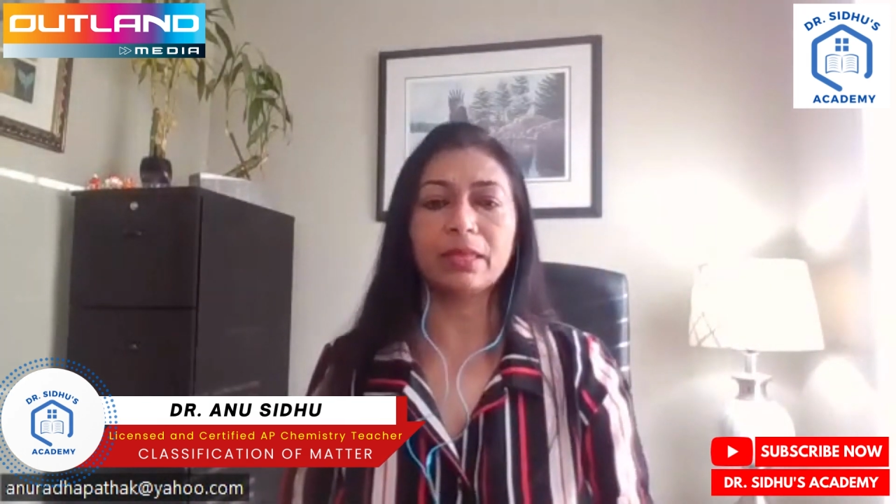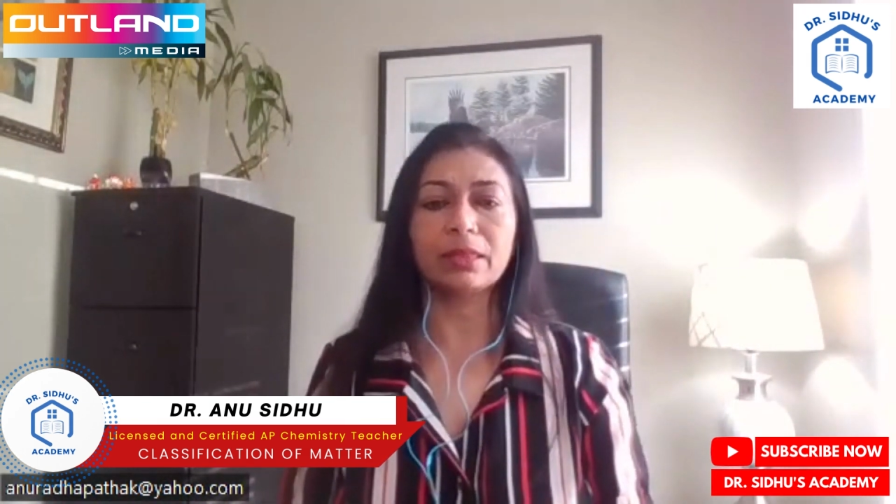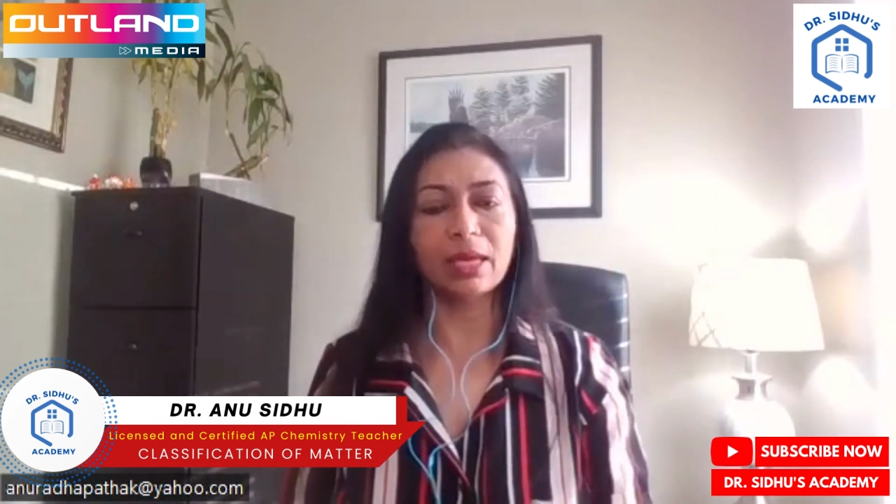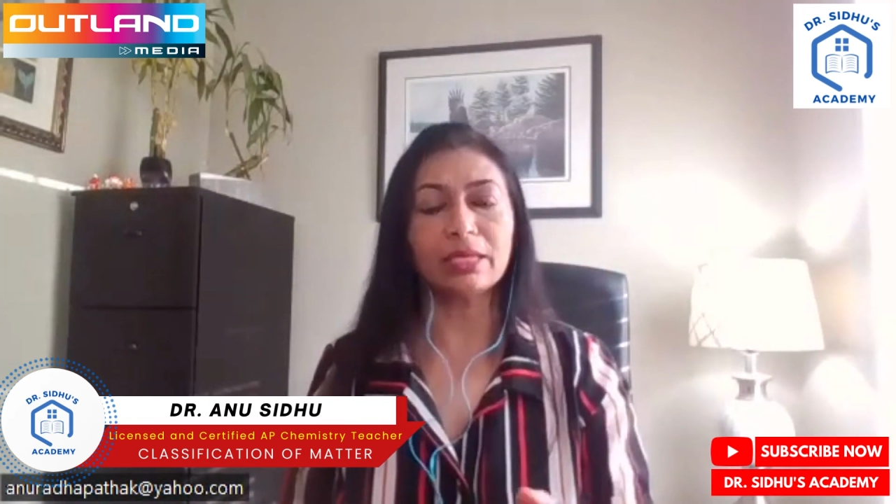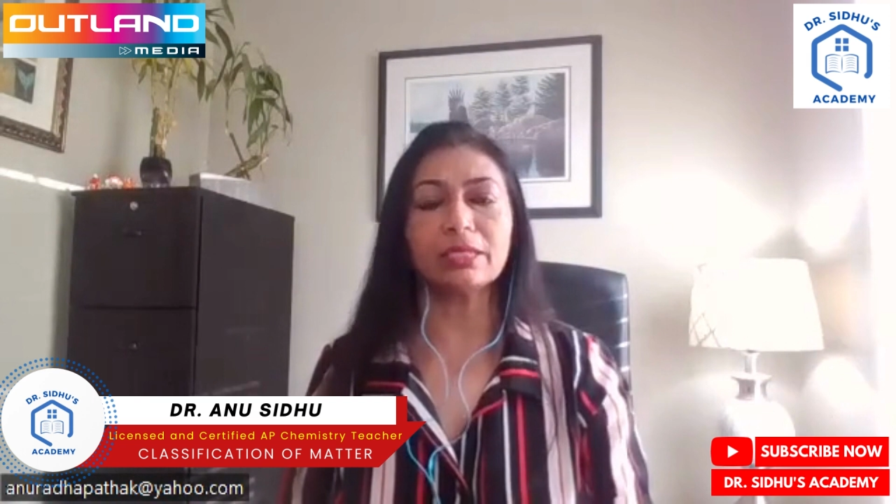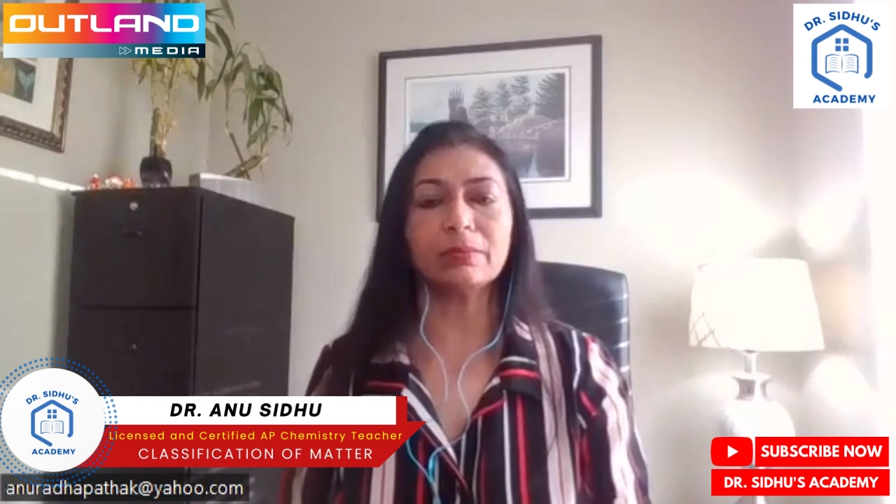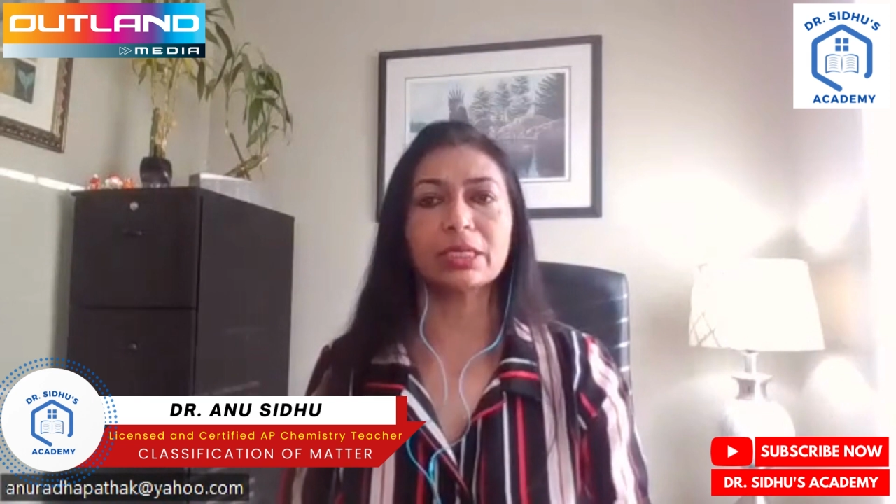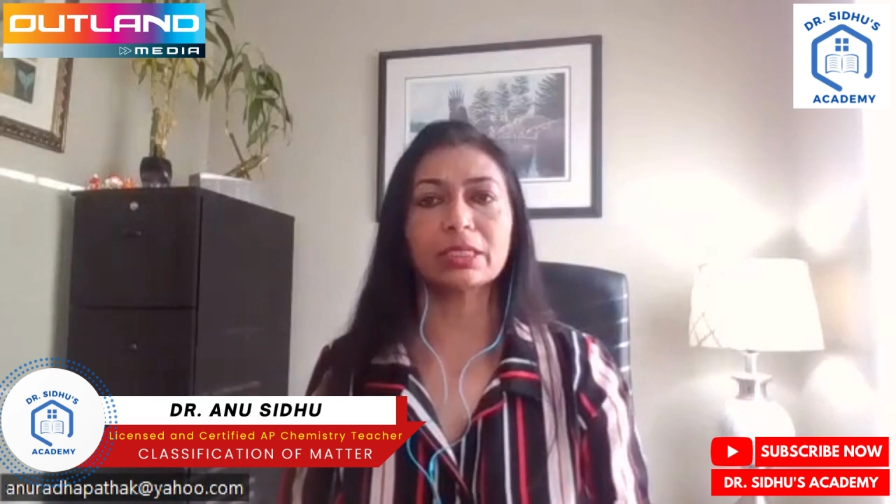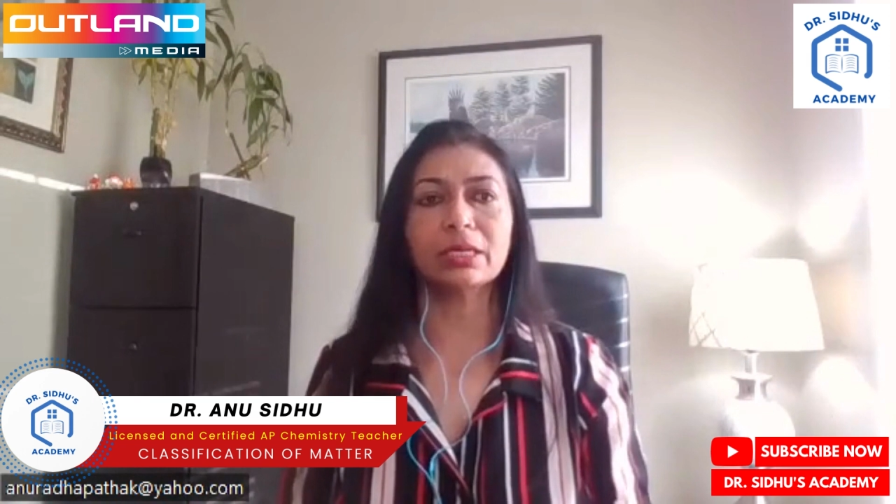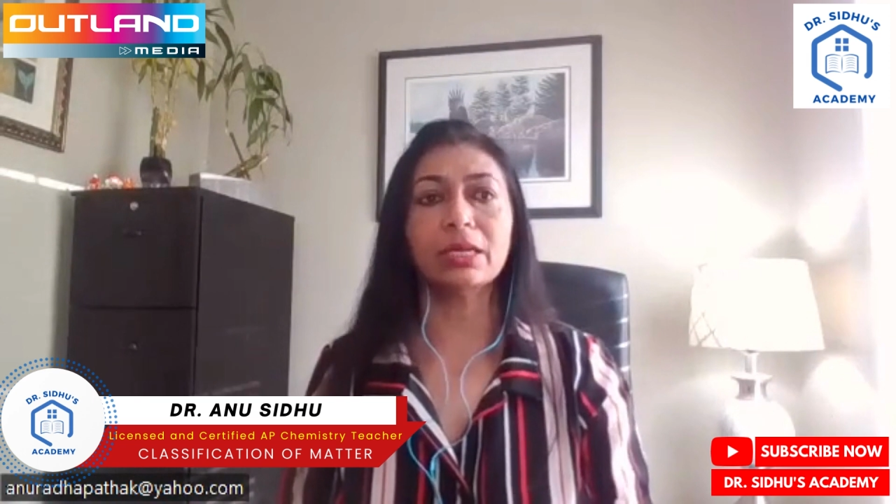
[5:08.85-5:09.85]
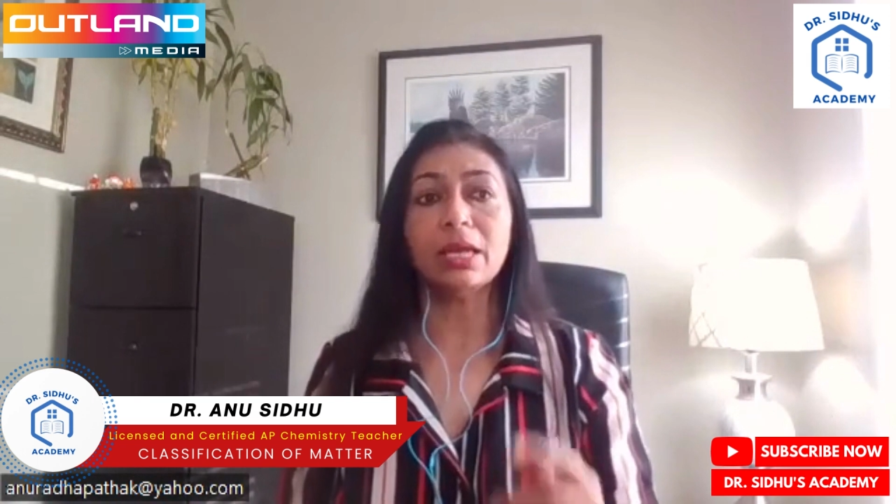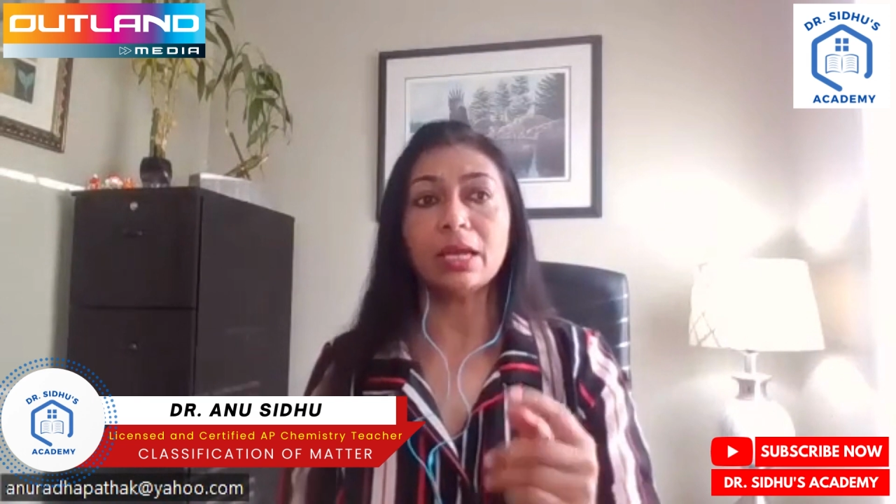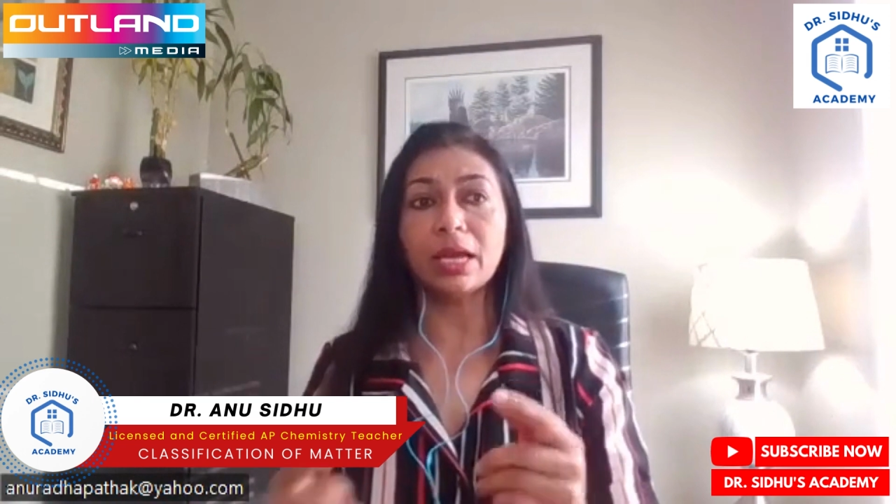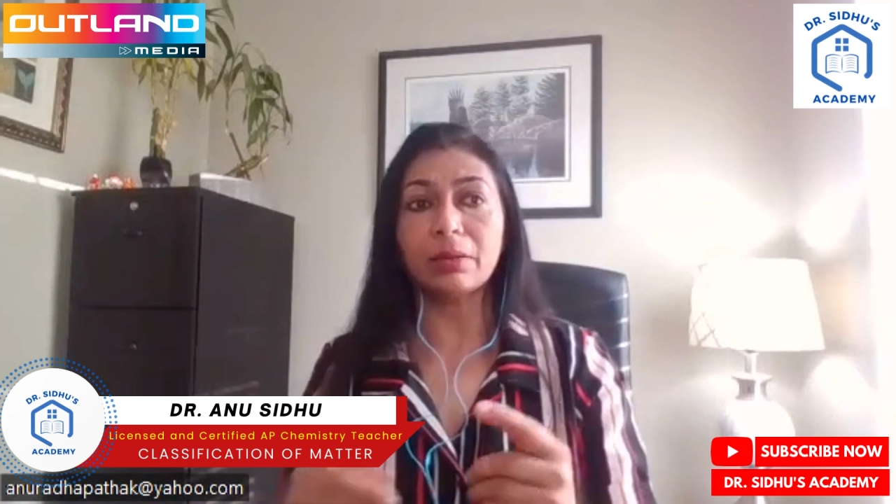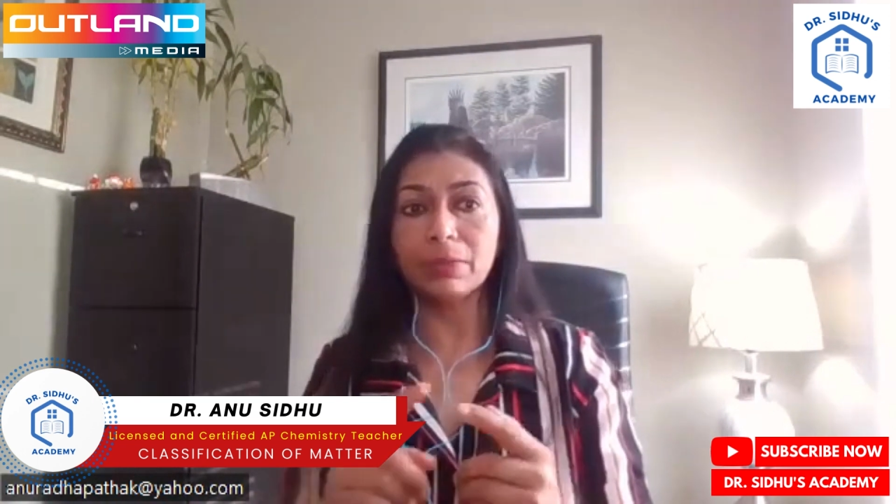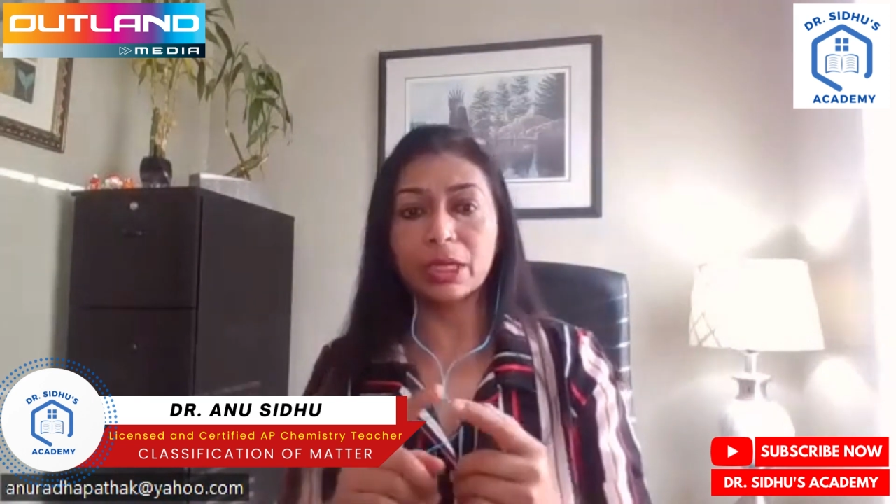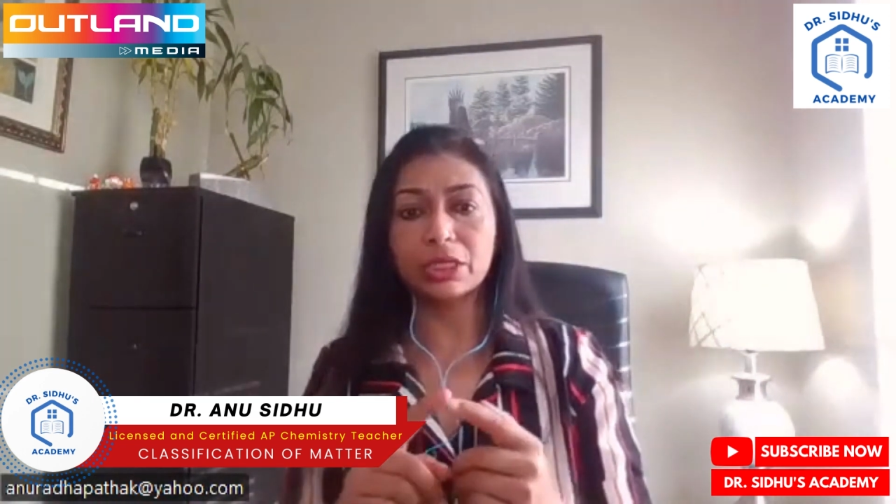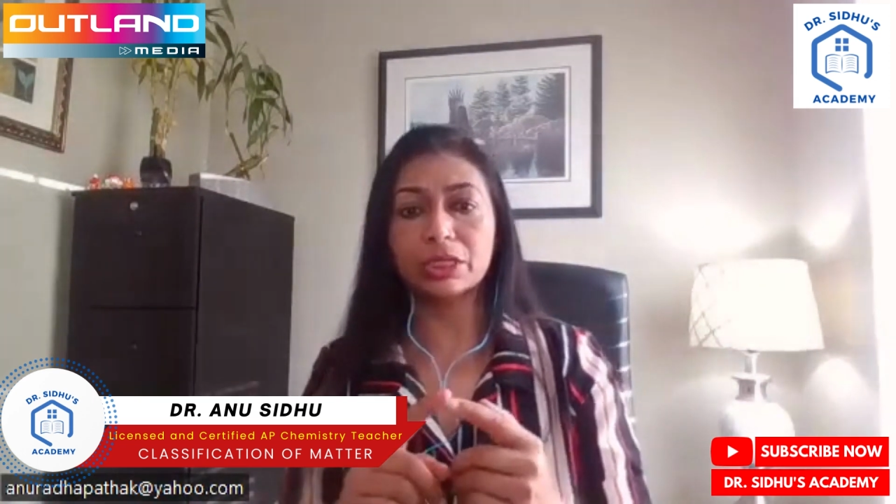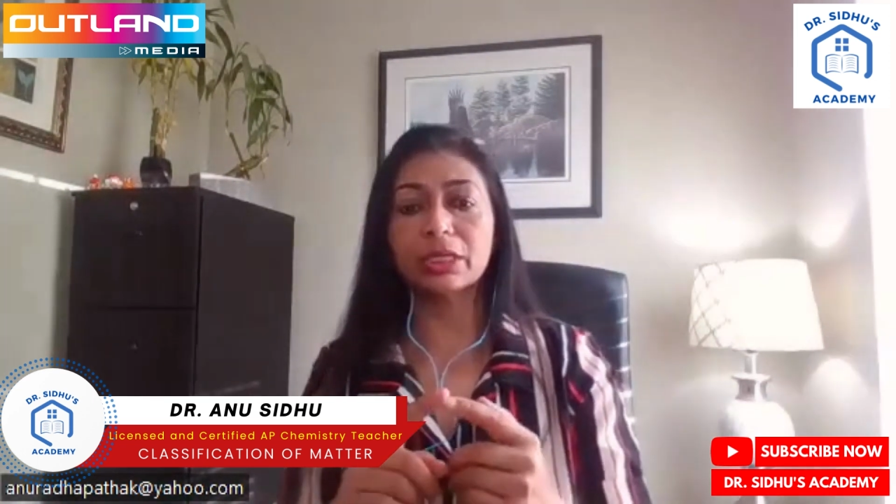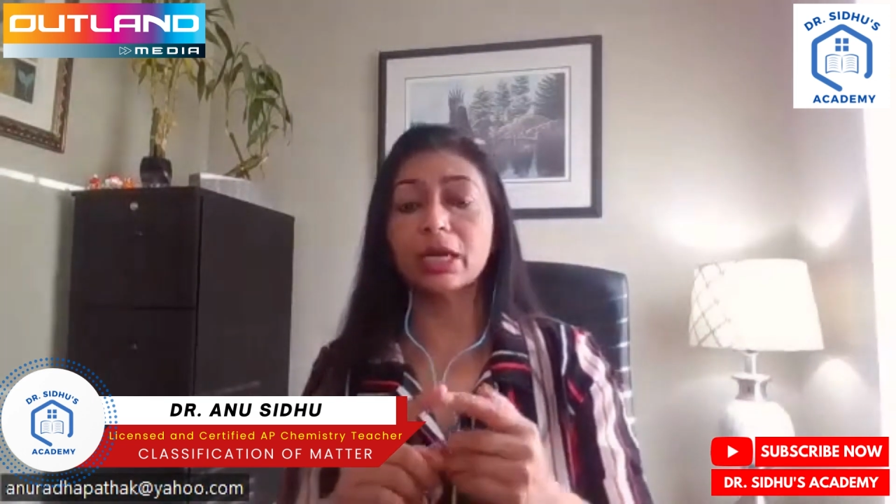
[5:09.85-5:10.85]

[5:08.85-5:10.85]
That is a mixture. And mixture,